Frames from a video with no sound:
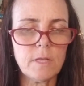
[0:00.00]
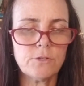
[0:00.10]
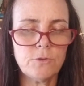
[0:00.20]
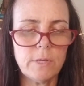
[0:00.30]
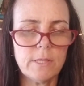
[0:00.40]

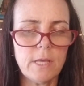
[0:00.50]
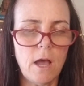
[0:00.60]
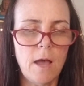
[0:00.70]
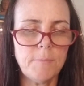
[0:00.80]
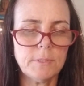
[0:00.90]
doing the
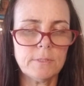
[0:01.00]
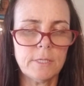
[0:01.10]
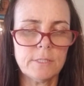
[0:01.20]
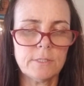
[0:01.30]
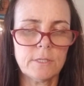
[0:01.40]

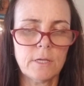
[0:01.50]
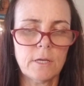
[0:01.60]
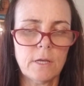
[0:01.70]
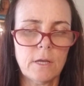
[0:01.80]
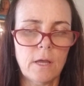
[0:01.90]
opposite
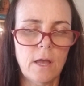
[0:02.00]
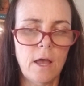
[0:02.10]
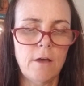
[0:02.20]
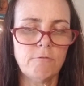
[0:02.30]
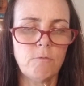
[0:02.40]

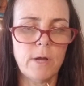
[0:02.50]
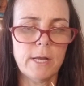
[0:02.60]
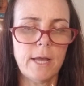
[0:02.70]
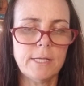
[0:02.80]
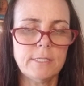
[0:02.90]
of what
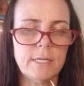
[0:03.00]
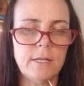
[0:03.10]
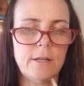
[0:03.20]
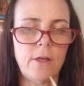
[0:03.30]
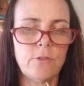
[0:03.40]
I
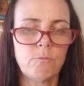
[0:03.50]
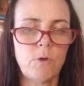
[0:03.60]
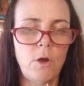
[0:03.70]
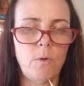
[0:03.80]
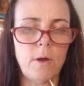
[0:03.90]
did on the
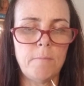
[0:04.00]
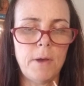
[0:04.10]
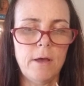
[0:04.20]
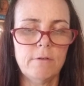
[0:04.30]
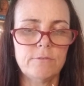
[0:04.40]
row
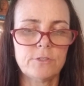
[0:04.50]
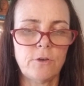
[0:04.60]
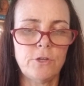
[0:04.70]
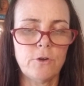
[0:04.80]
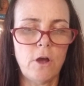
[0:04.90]
above. So
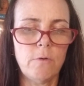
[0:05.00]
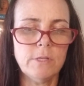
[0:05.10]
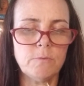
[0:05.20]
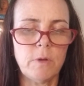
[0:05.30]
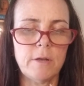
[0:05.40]
you
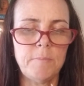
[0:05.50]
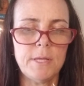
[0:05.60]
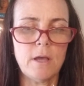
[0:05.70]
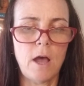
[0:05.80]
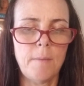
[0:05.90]
always want to
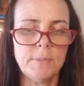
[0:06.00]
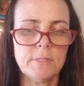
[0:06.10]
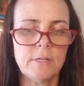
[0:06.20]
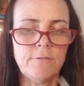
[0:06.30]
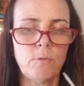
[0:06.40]
be
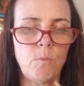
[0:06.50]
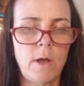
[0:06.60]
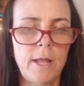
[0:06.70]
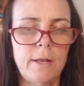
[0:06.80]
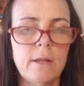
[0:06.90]
opposite of the
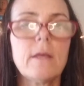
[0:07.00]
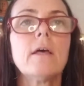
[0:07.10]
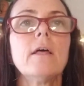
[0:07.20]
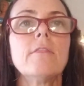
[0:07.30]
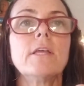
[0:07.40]
one
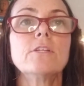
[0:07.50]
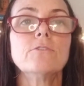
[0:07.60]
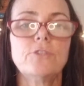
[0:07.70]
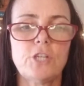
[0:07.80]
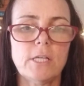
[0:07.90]
that you
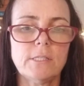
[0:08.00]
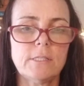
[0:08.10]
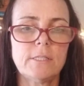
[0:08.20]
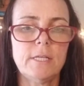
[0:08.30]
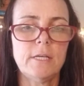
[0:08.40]

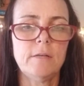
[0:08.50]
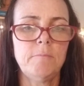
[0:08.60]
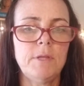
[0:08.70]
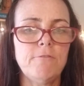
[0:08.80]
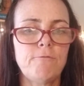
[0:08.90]
just did
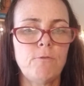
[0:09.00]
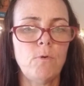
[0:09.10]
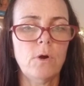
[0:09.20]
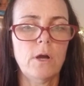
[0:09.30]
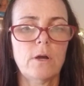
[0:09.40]

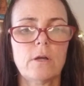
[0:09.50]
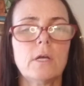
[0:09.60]
before.